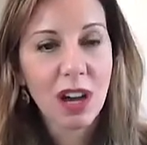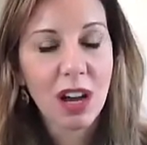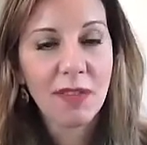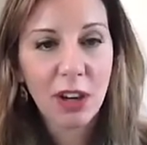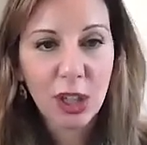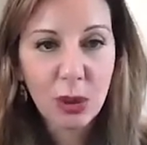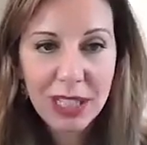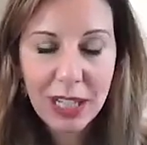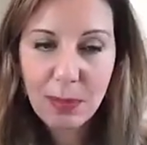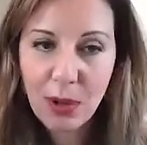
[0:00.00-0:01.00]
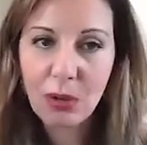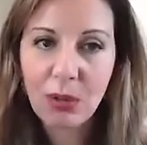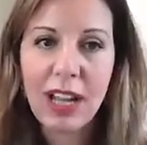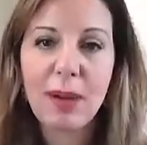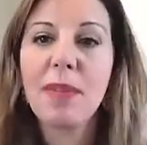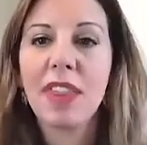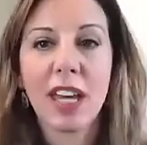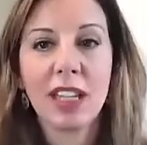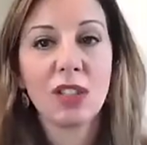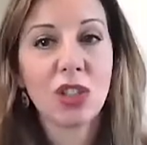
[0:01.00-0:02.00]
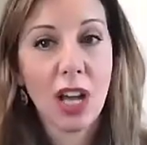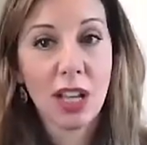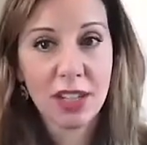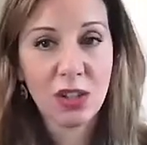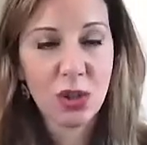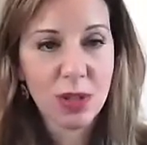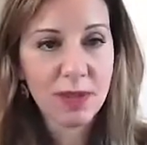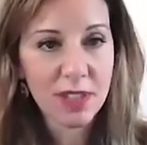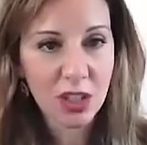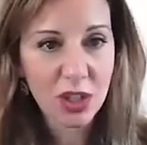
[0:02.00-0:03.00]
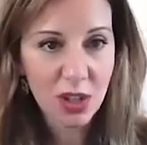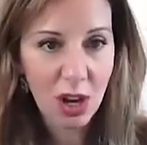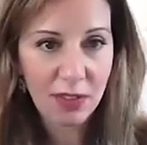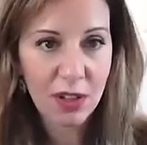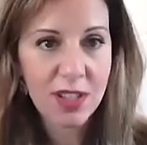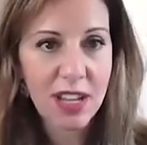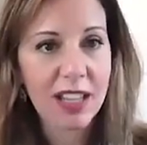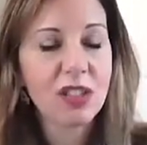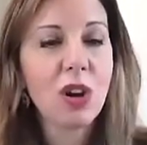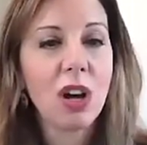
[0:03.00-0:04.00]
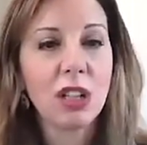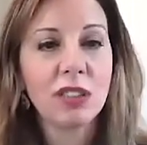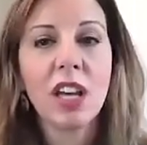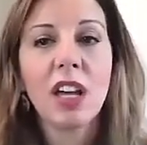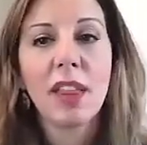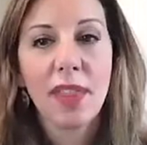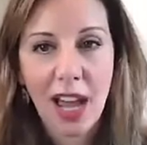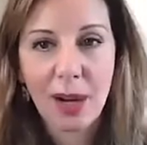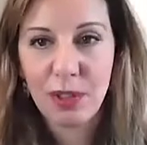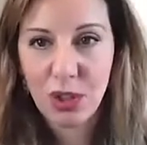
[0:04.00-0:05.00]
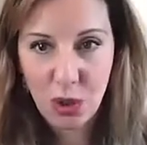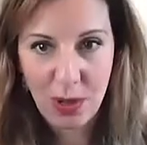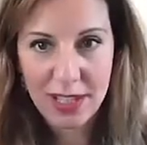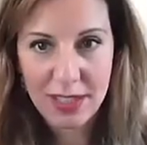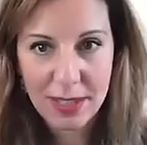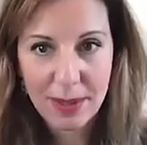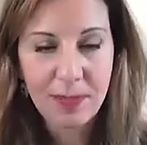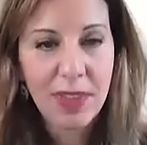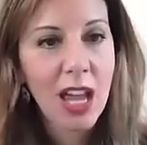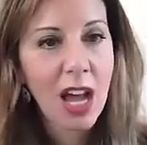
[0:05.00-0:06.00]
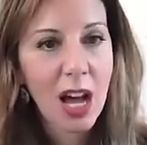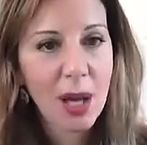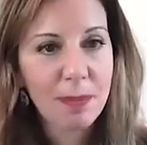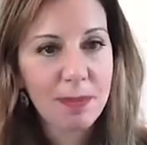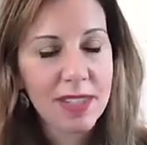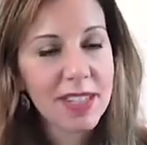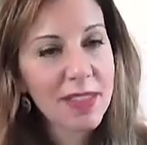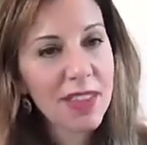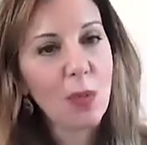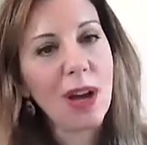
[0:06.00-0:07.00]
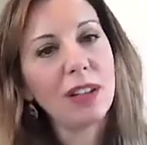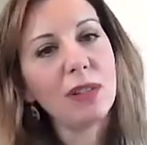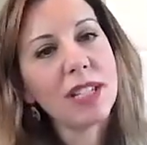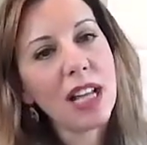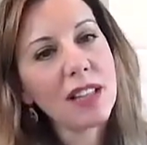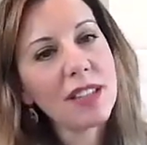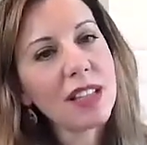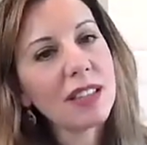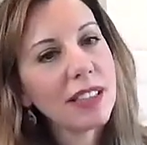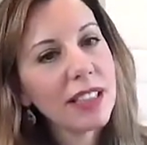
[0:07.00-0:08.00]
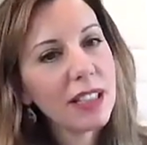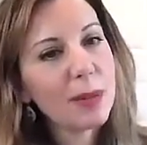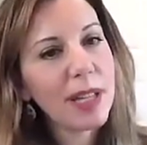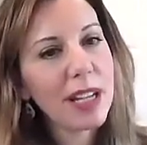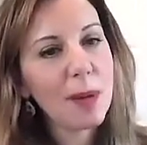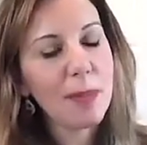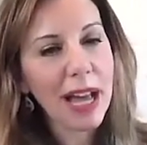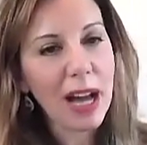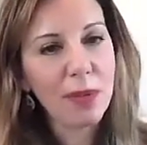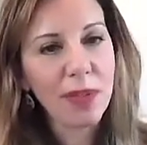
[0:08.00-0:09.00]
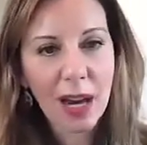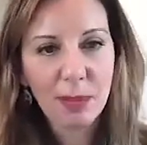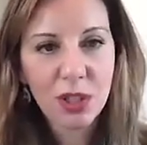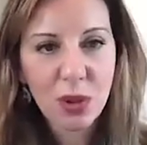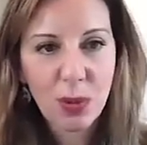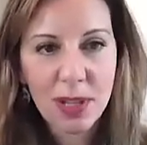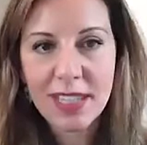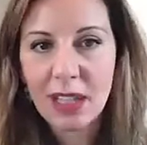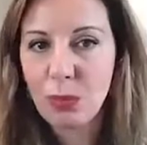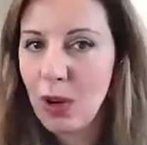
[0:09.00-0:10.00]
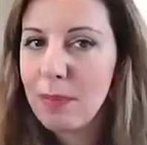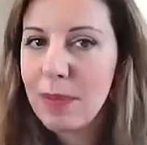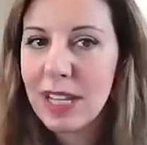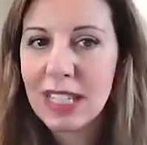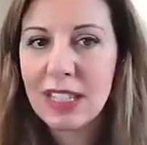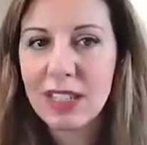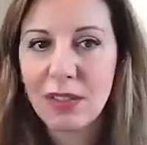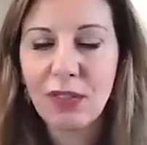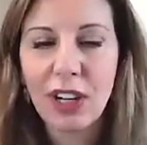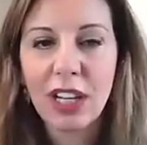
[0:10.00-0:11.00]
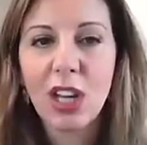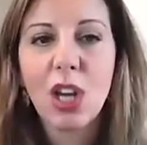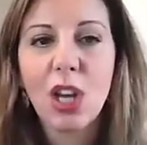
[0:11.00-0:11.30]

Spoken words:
a very unique program that Concierge Choice Physicians offers, and it's called the Hybrid Choice. Cynthia, why don't you tell us a little bit about the Hybrid Choice and what makes it different